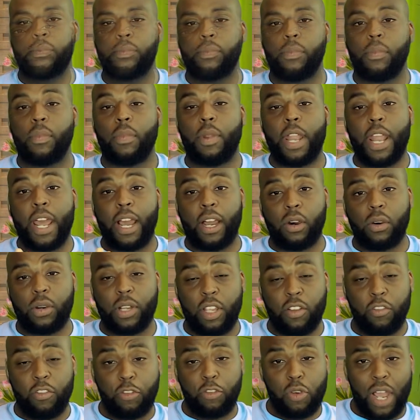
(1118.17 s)
Now,
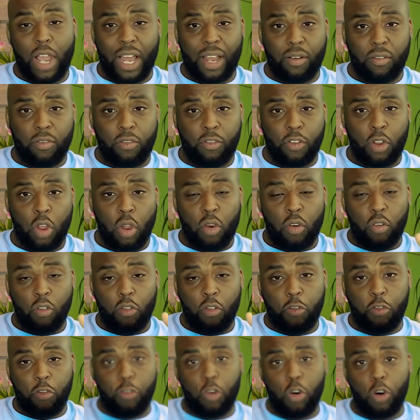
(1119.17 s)
if you have
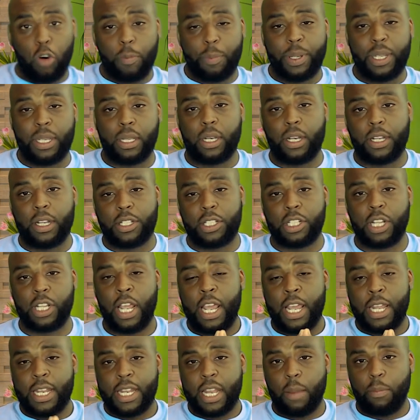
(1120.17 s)
4 piglets
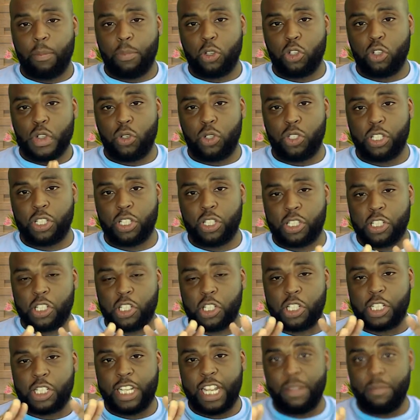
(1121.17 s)
that produces the
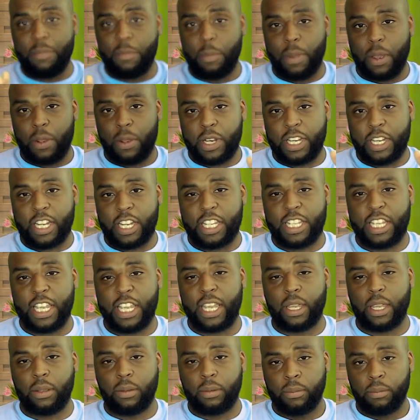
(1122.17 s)
same amount in a
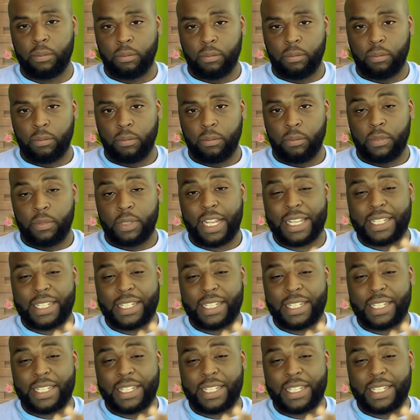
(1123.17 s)
year, that's